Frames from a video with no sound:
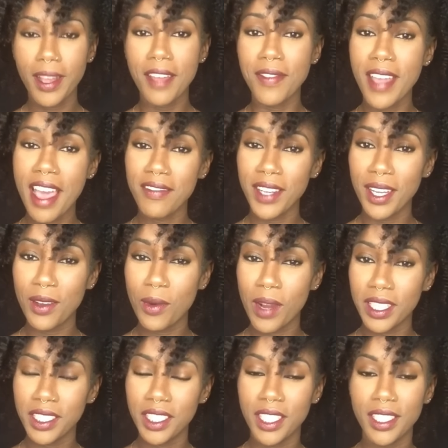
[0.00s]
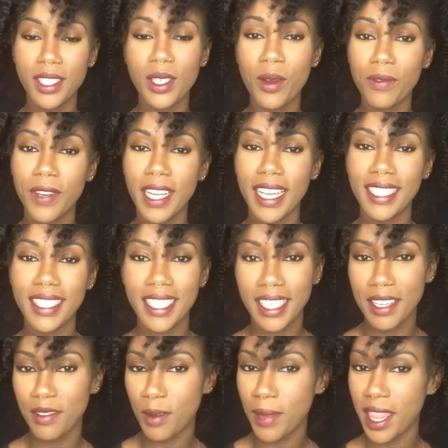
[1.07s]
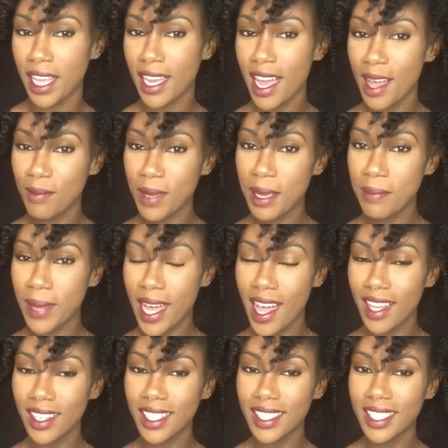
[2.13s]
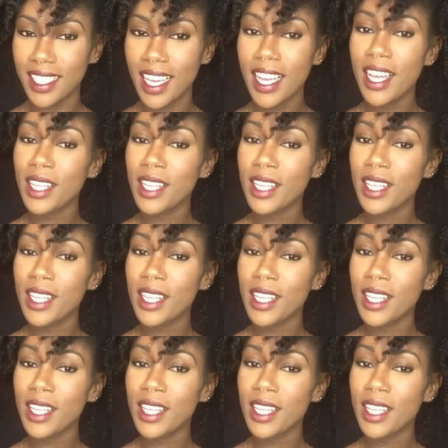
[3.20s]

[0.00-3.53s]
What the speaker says: If you have any questions, don't forget to leave them in the comment box.